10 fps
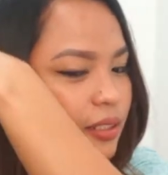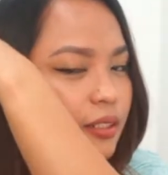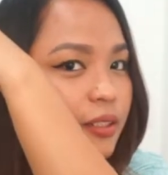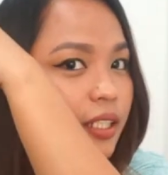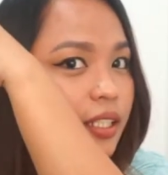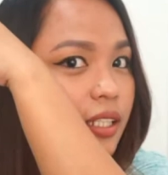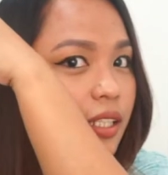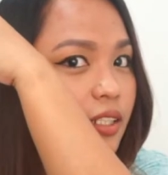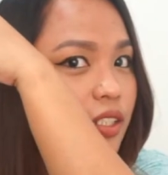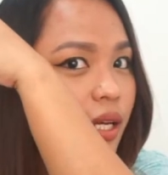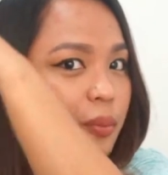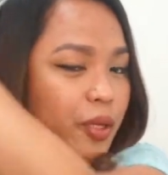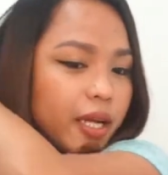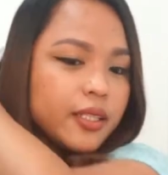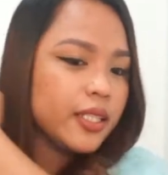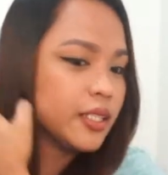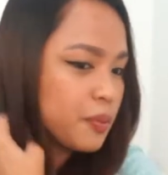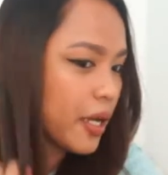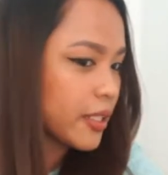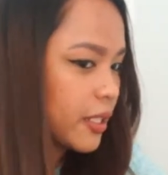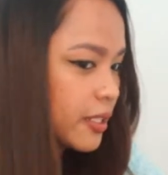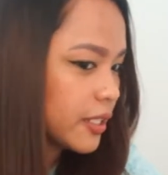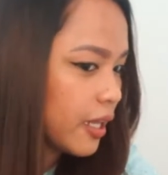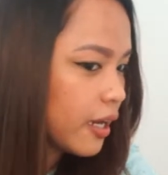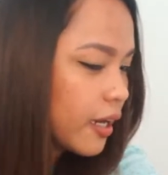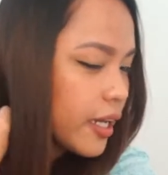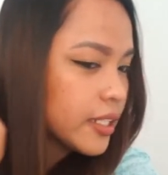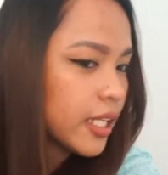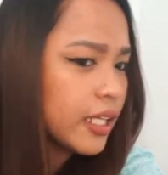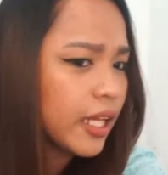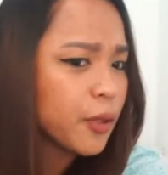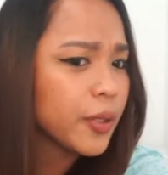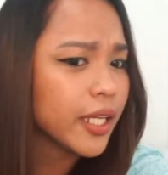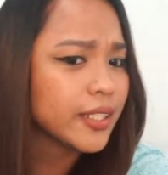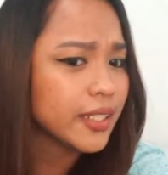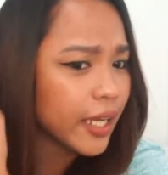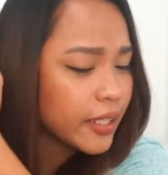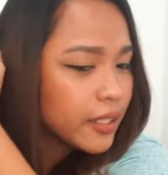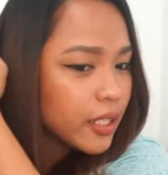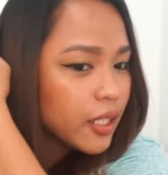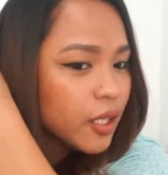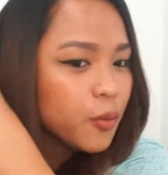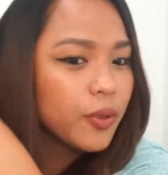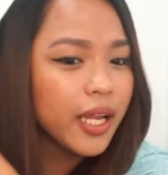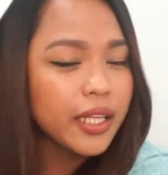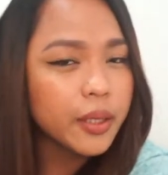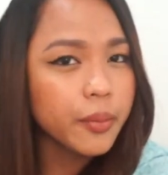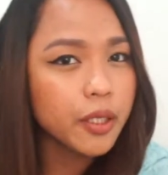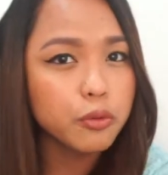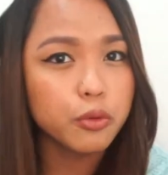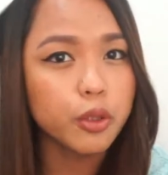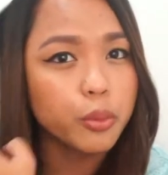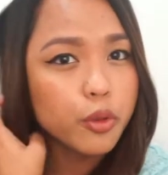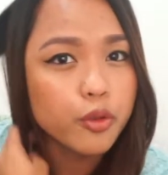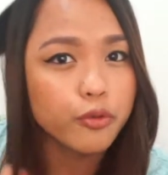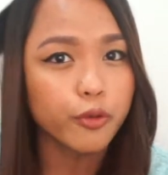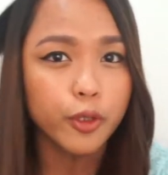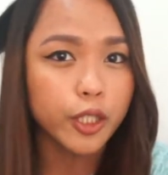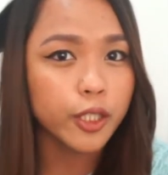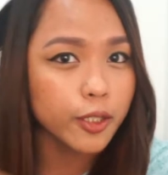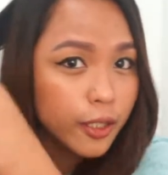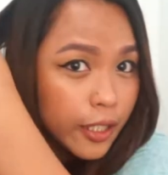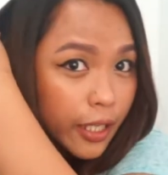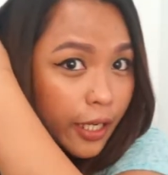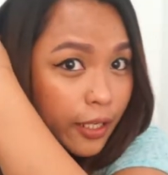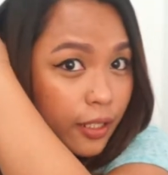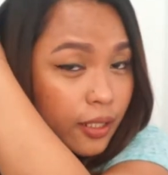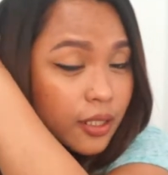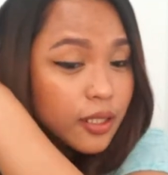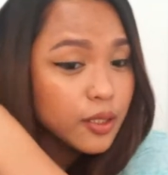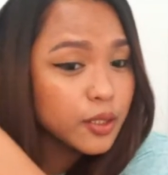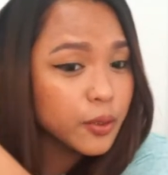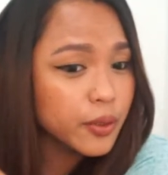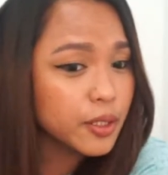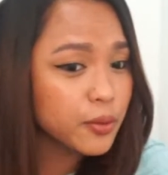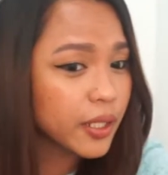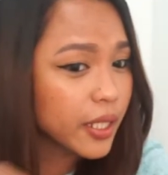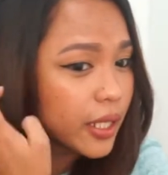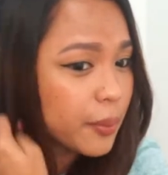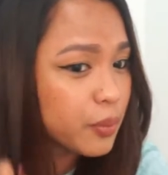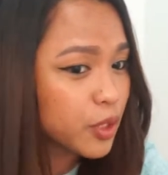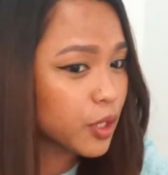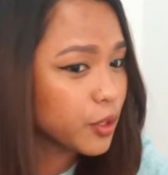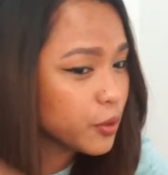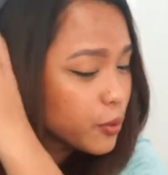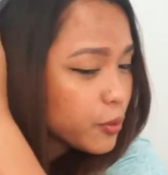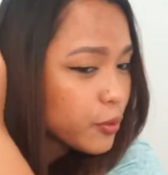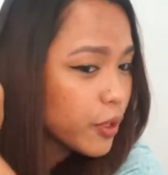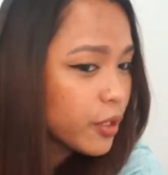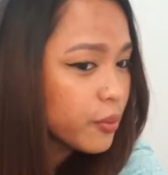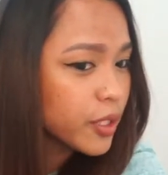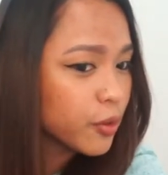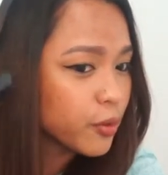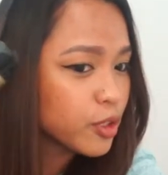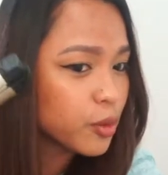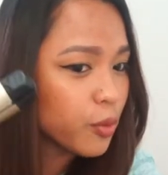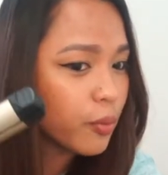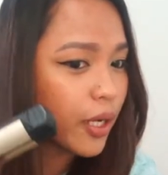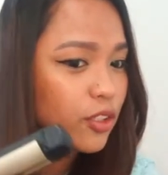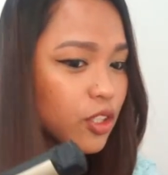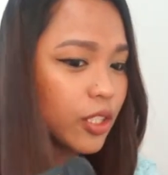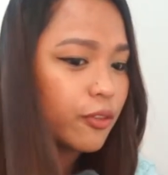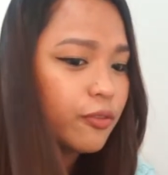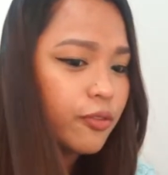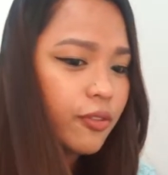So, ganyan lang siya. Practice, practice lang, guys. And like what I said, wala namang rule book for curling hair. So, it's really up to you kung ano man yung gusto mo ma-achieve.